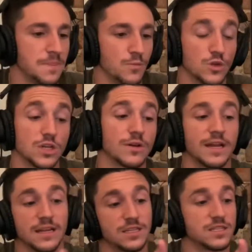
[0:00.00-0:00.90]
Which I'll
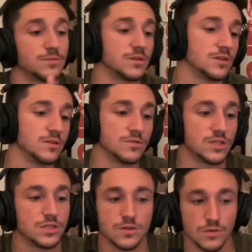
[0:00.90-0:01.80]
get into some of the
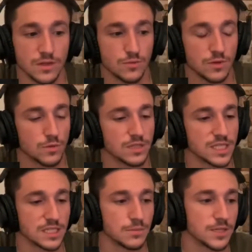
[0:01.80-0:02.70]
news too with with what
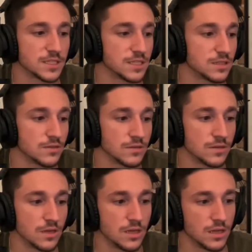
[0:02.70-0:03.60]
Disney Plus is doing